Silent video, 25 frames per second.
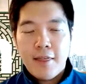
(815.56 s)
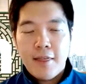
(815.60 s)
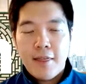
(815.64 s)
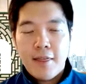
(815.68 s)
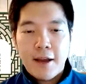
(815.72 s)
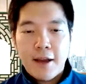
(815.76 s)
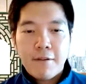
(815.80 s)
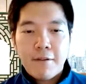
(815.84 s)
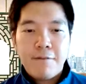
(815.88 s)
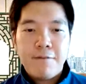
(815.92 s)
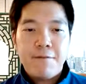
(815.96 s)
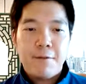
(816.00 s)

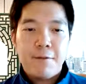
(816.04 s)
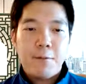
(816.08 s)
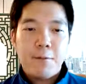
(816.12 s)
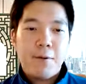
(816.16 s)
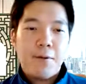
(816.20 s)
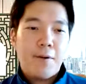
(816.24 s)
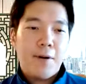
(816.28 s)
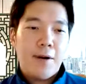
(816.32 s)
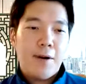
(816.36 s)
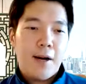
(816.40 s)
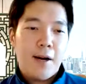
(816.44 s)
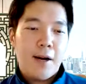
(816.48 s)

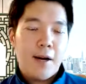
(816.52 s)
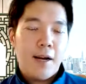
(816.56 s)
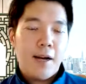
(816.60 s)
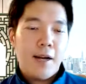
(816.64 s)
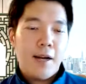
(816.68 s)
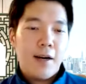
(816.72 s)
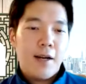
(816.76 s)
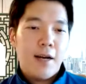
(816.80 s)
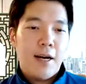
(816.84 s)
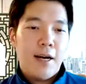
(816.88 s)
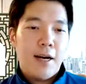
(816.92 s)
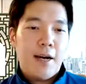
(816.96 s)
Therefore,
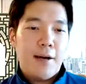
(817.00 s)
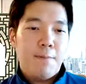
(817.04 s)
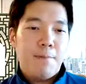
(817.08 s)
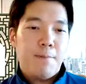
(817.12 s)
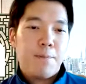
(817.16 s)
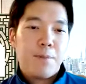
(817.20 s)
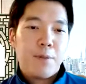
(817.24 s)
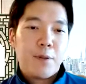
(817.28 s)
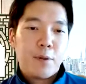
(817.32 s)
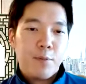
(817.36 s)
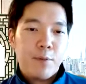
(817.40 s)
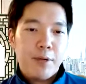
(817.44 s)

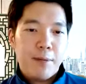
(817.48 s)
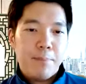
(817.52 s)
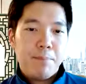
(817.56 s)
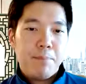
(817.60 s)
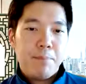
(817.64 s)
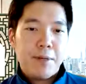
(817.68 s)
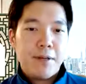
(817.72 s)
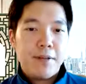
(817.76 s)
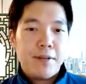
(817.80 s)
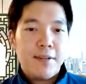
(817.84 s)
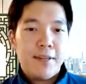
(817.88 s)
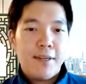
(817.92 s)
we
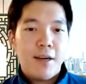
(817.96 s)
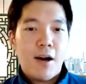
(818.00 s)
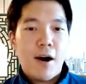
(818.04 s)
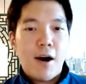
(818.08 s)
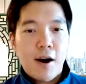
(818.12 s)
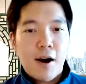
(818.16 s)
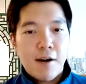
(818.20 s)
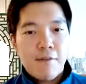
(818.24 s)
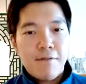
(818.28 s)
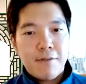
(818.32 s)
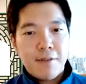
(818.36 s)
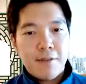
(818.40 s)
built an
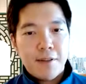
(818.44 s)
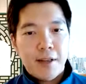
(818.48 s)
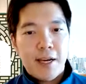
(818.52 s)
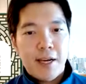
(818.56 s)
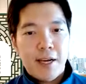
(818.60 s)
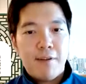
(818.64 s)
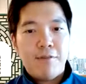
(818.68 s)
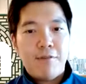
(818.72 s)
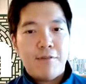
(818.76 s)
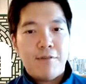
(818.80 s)
offline